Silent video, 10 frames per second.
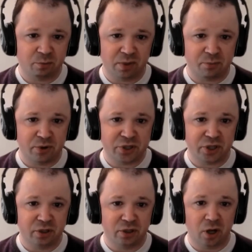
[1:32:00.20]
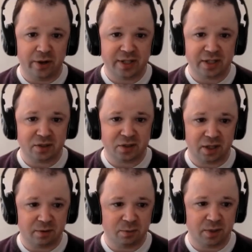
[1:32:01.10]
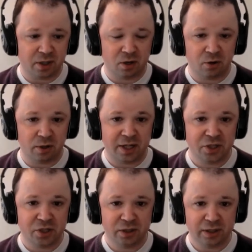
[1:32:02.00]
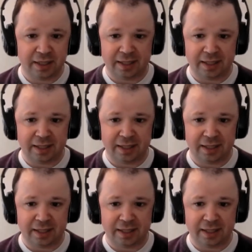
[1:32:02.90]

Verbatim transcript: of blood pressure, no, it doesn't seem to be a correlation